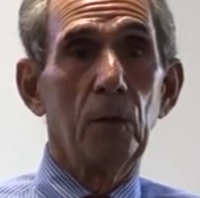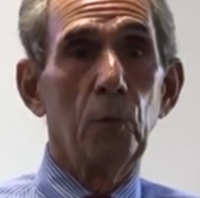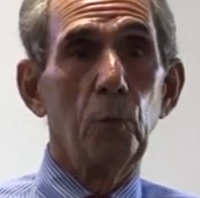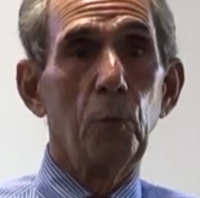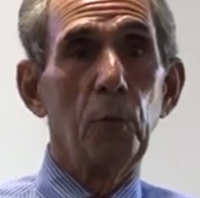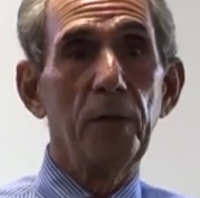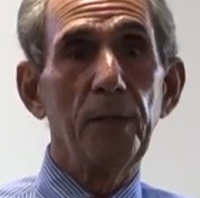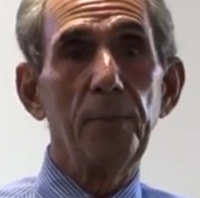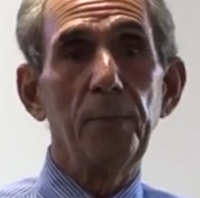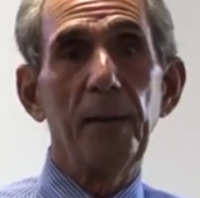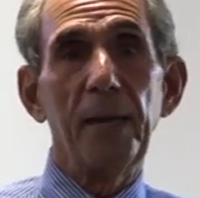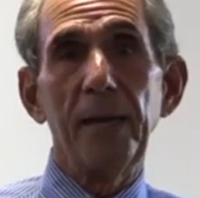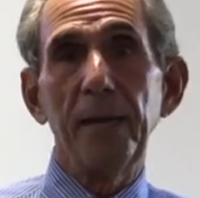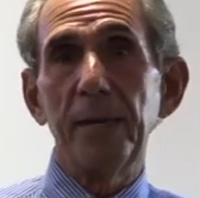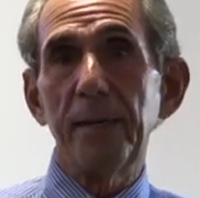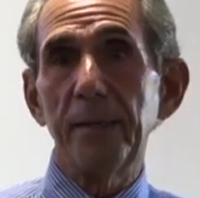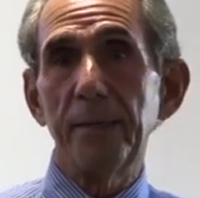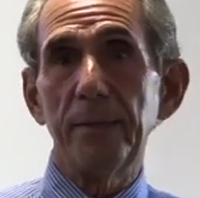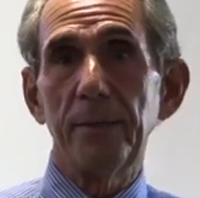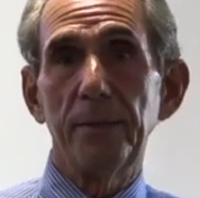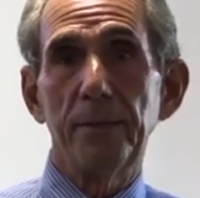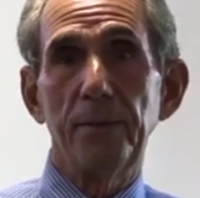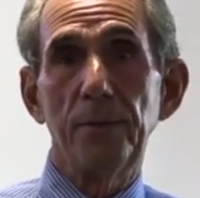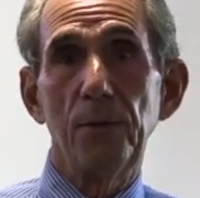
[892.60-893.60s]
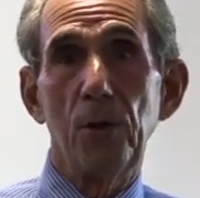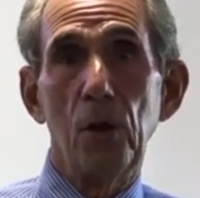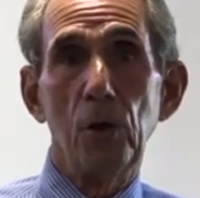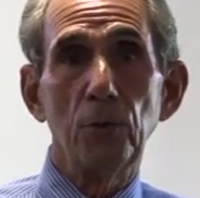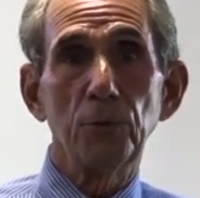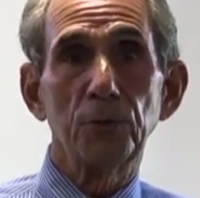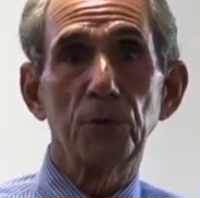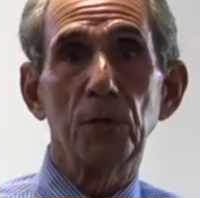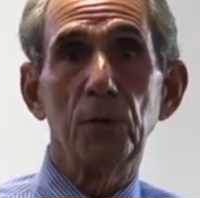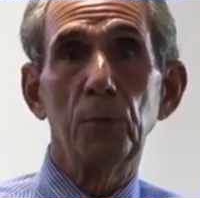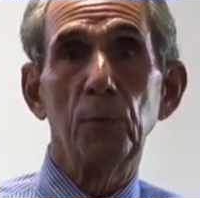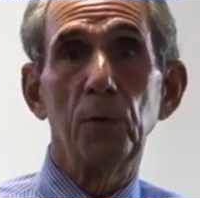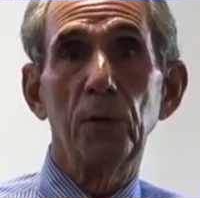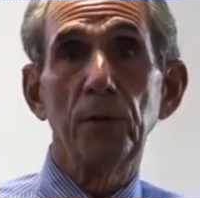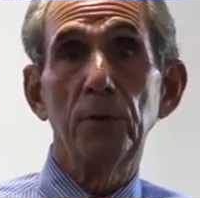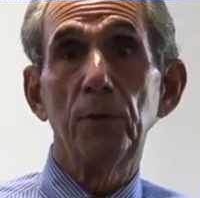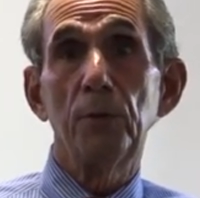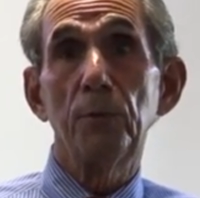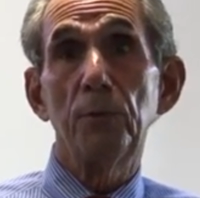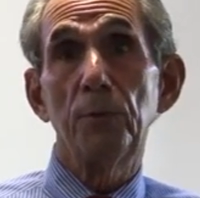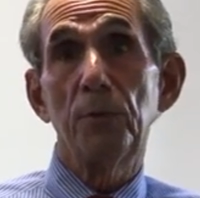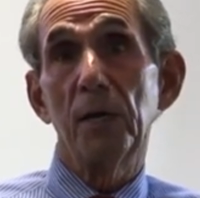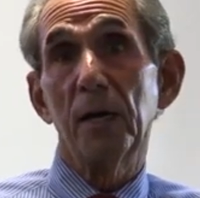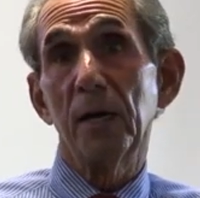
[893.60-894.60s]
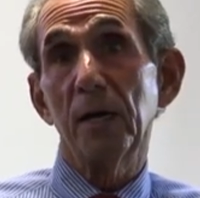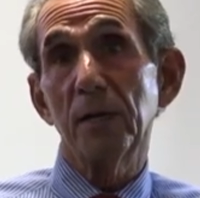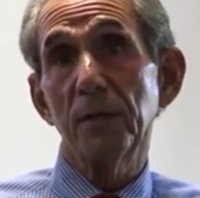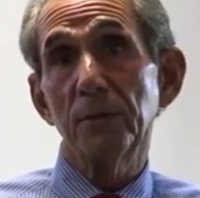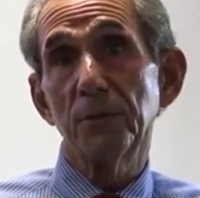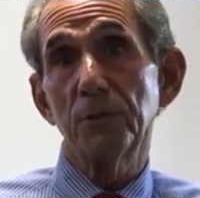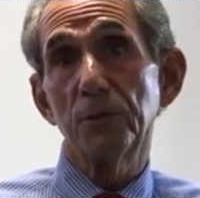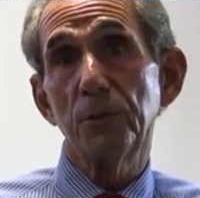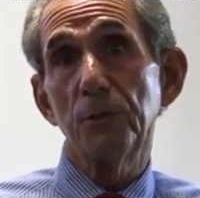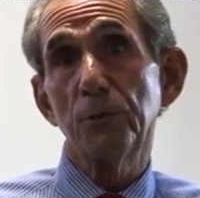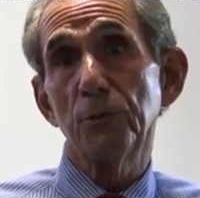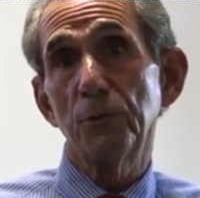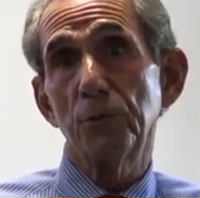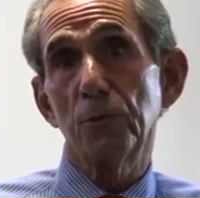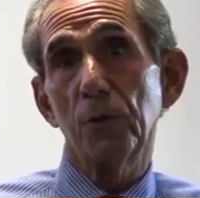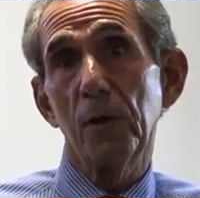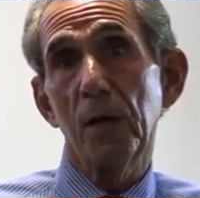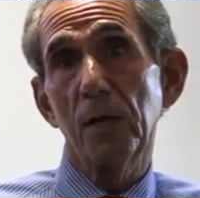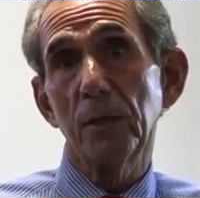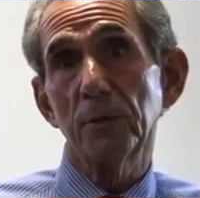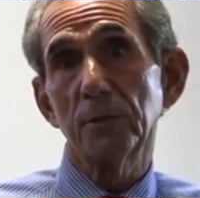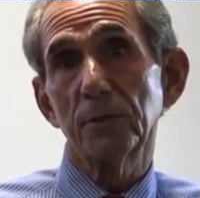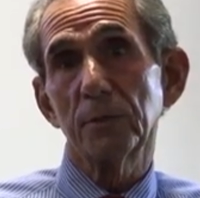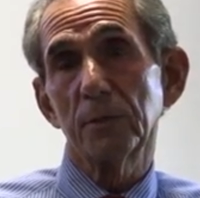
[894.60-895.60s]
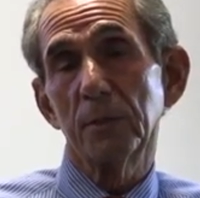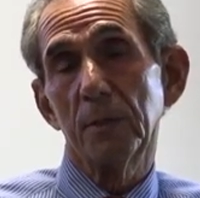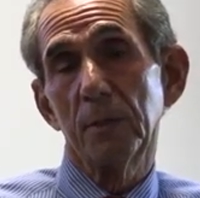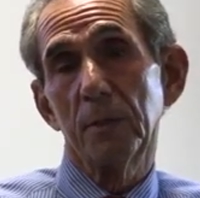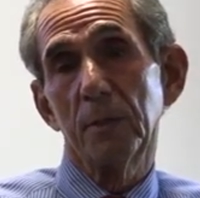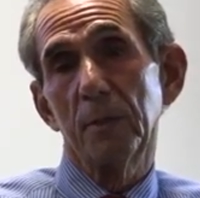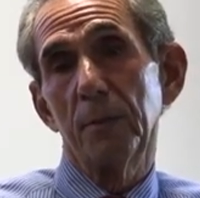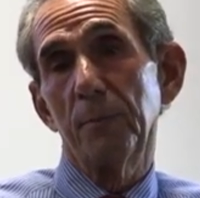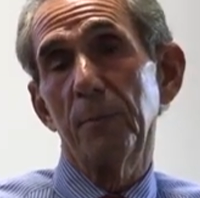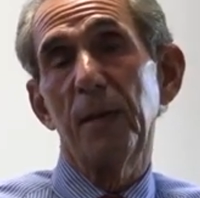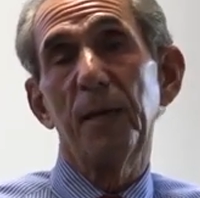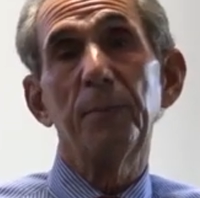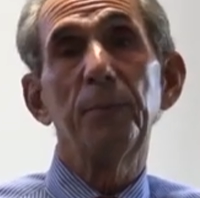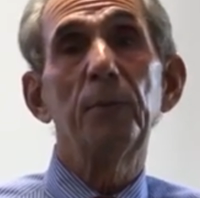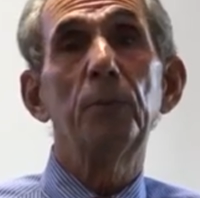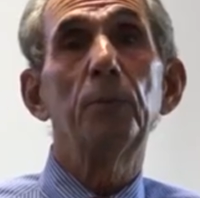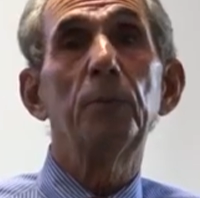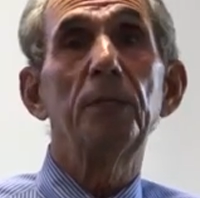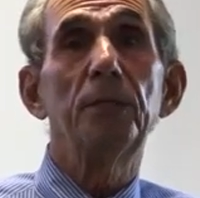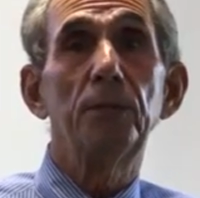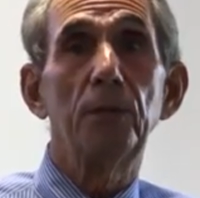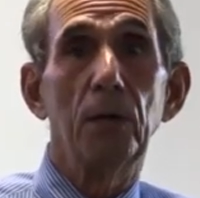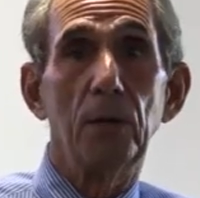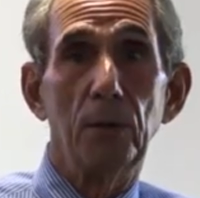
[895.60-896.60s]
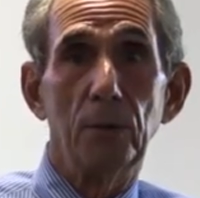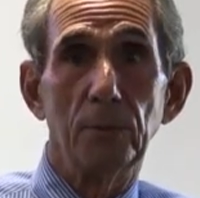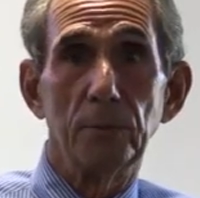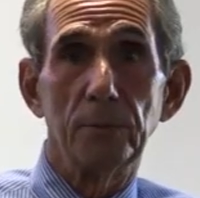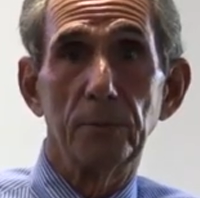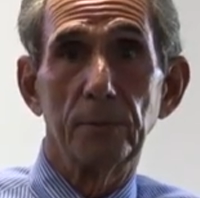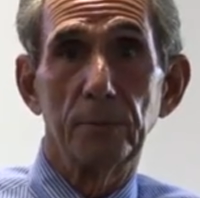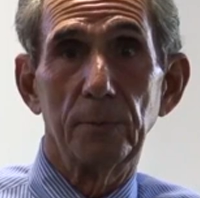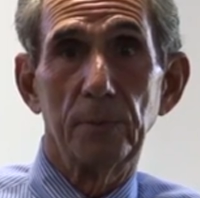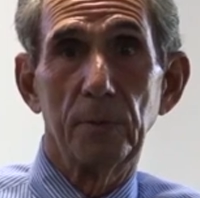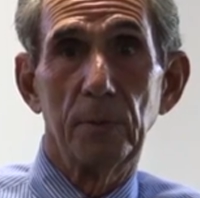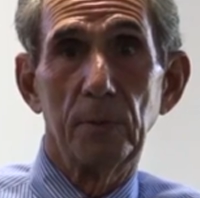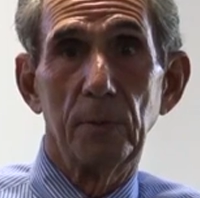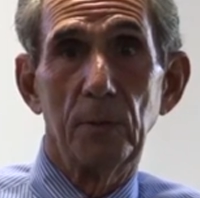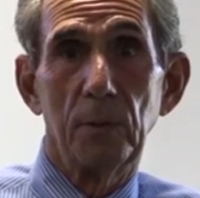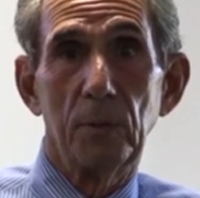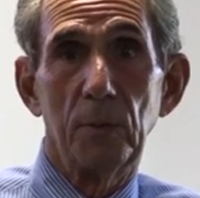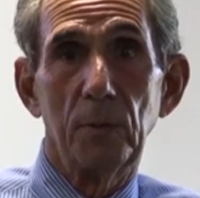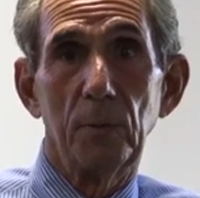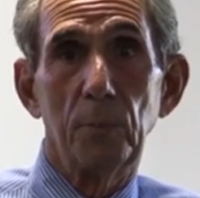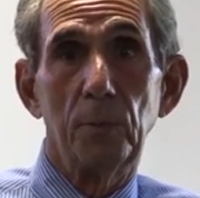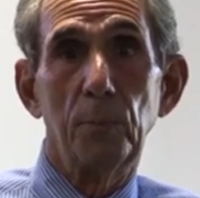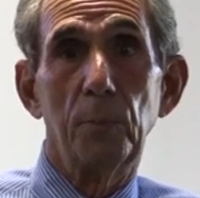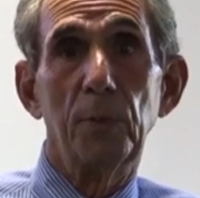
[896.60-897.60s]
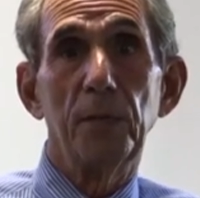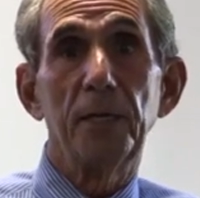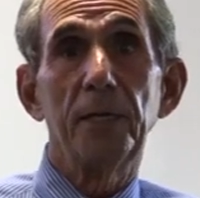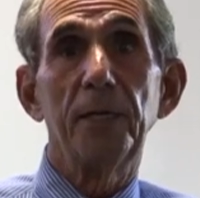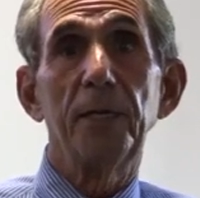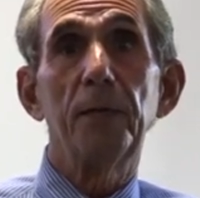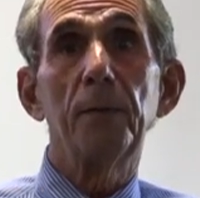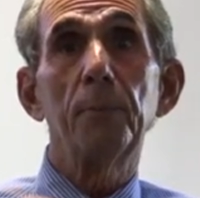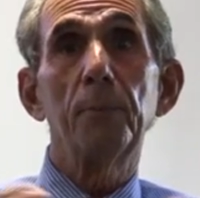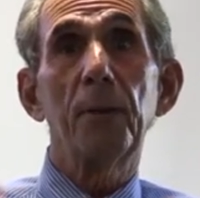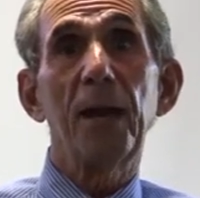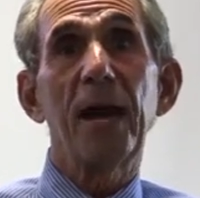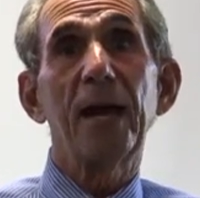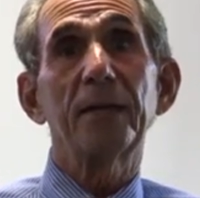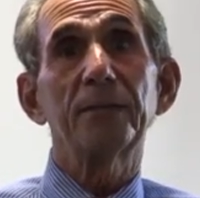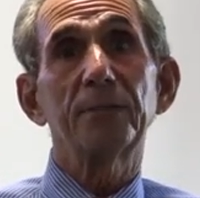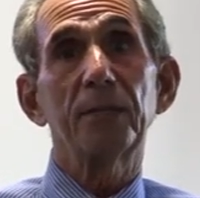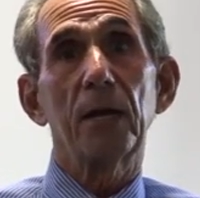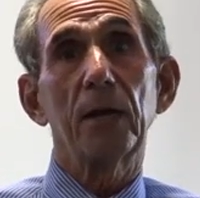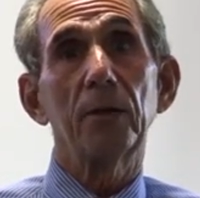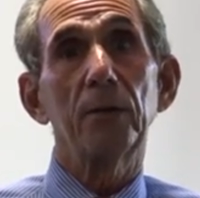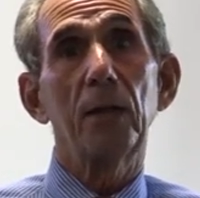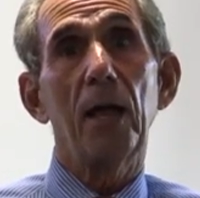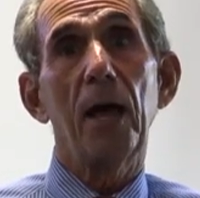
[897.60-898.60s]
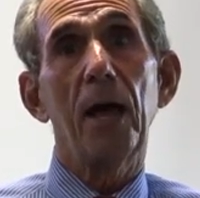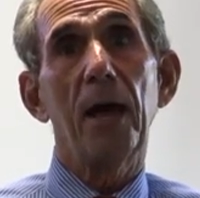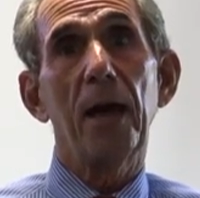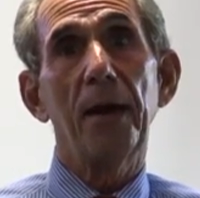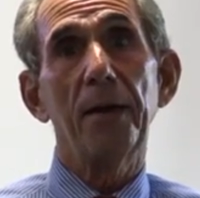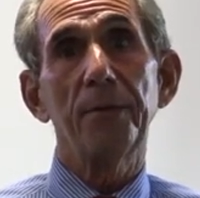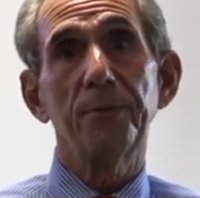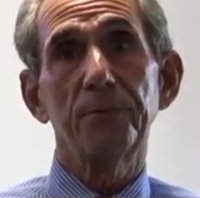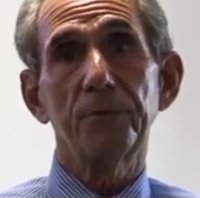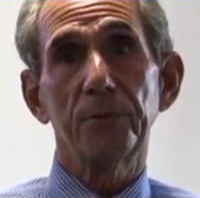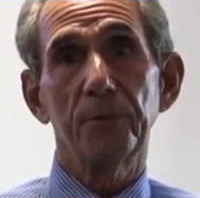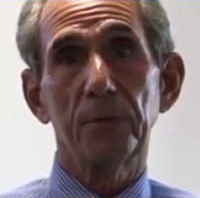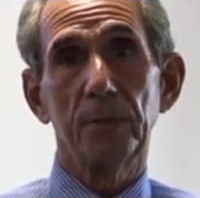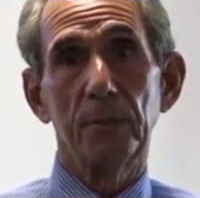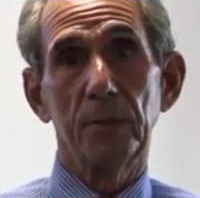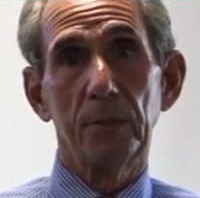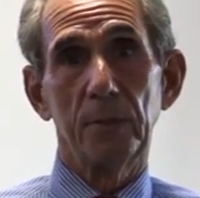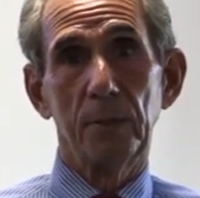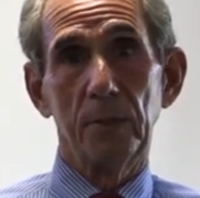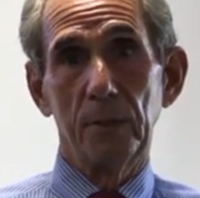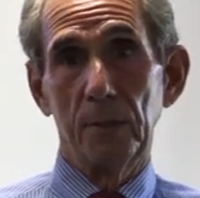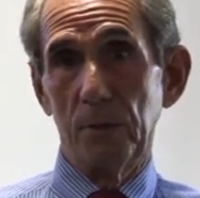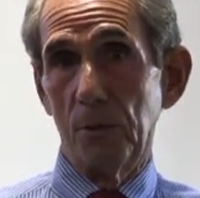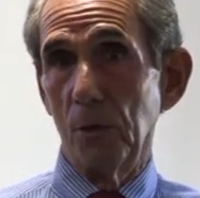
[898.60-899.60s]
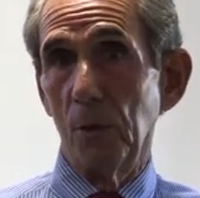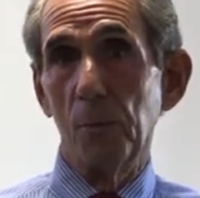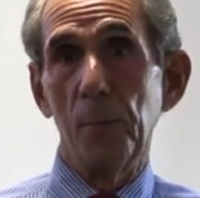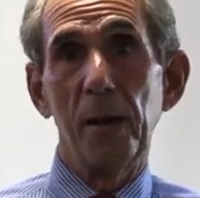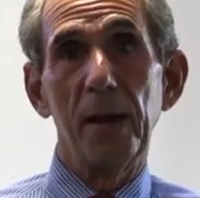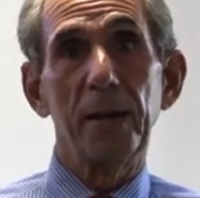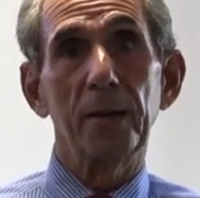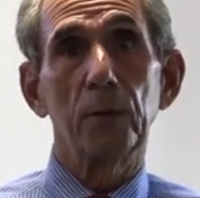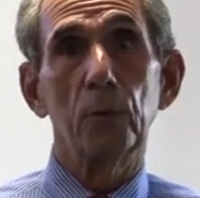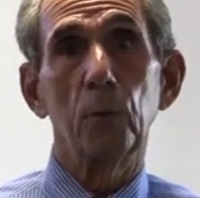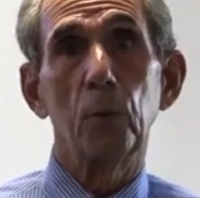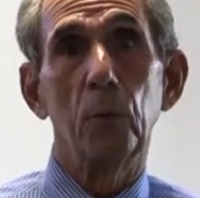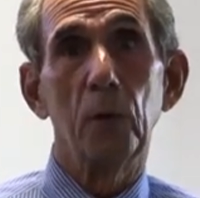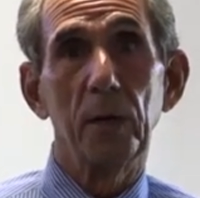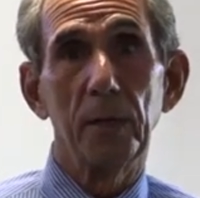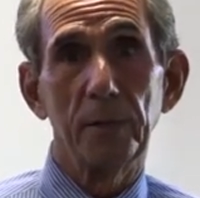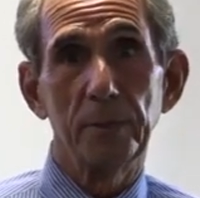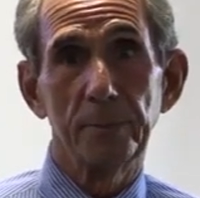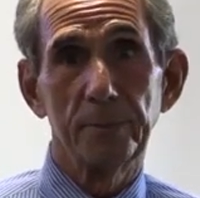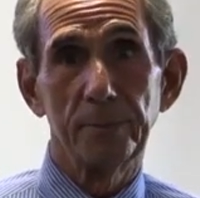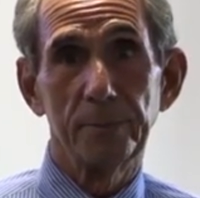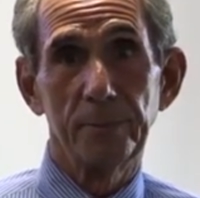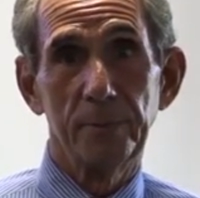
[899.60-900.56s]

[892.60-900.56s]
We may know someone who does use drugs. Maybe we don't. But it impacts our lives no matter what.